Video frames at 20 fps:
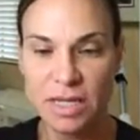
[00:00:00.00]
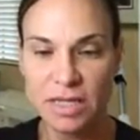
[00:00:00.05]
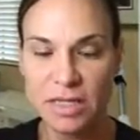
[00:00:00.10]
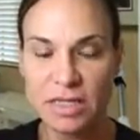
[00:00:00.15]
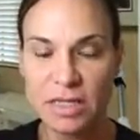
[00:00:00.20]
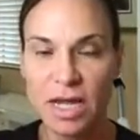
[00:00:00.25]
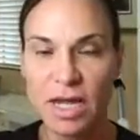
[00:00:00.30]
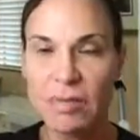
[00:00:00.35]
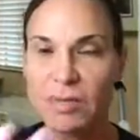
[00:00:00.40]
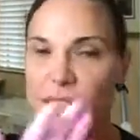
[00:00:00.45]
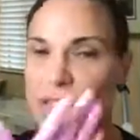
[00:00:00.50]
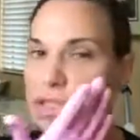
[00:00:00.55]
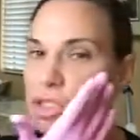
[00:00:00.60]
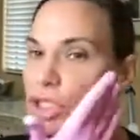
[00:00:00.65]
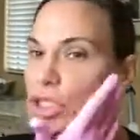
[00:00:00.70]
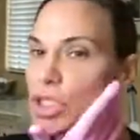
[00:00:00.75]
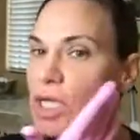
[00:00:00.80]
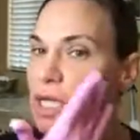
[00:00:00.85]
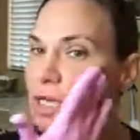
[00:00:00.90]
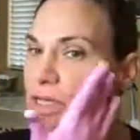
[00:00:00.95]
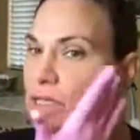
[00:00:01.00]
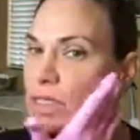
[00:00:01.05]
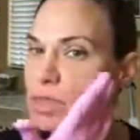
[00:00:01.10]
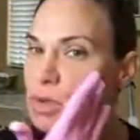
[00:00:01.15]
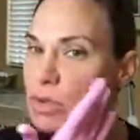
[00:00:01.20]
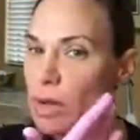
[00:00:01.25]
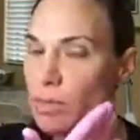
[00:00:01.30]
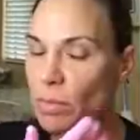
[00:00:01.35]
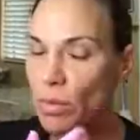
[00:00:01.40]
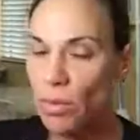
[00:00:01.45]
The diamonds gently
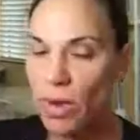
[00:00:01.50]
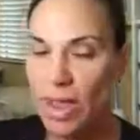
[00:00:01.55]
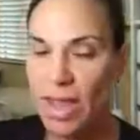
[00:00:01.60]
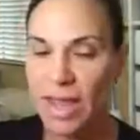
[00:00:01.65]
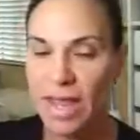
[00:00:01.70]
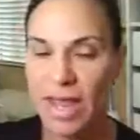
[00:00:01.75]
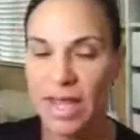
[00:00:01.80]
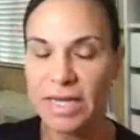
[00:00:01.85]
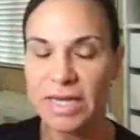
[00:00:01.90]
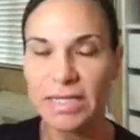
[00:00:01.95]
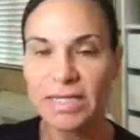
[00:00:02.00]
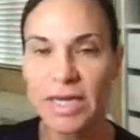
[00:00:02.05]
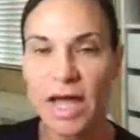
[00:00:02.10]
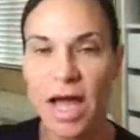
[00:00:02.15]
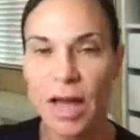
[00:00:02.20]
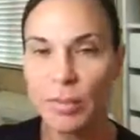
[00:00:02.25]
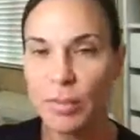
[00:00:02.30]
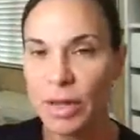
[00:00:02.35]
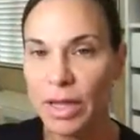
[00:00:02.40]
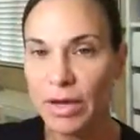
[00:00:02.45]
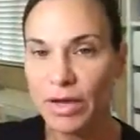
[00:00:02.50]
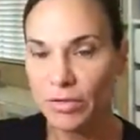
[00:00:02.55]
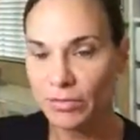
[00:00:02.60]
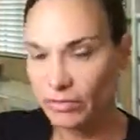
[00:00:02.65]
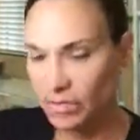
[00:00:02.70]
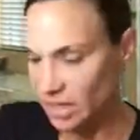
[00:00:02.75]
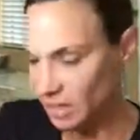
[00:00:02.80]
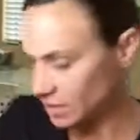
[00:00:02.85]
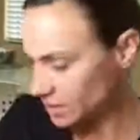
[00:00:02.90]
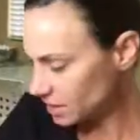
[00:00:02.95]
scrub away any top layer
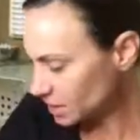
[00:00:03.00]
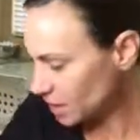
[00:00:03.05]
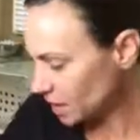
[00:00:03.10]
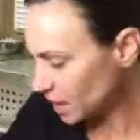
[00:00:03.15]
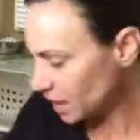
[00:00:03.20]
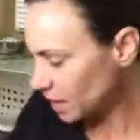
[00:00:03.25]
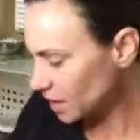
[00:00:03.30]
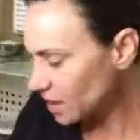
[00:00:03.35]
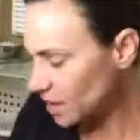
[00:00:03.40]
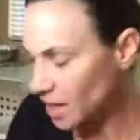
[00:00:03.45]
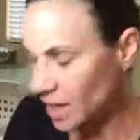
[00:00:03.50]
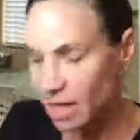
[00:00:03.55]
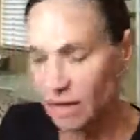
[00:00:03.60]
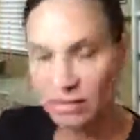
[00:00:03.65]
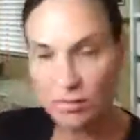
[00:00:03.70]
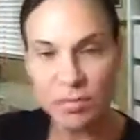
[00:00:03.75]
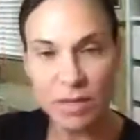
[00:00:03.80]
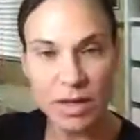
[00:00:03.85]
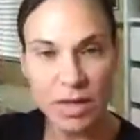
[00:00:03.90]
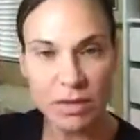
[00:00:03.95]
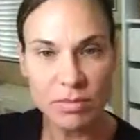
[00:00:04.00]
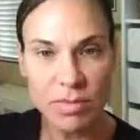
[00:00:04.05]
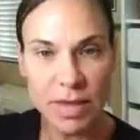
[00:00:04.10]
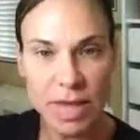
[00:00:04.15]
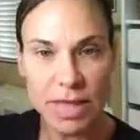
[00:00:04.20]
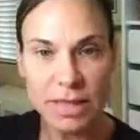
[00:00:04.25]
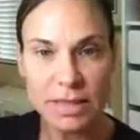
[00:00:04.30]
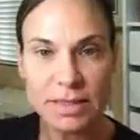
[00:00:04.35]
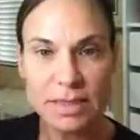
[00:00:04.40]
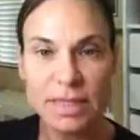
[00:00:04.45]
of dead skin that has
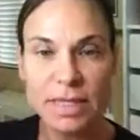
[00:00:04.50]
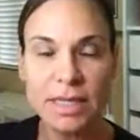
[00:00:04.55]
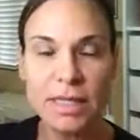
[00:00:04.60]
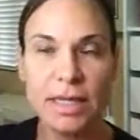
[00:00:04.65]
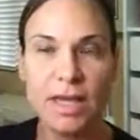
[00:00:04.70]
pigment,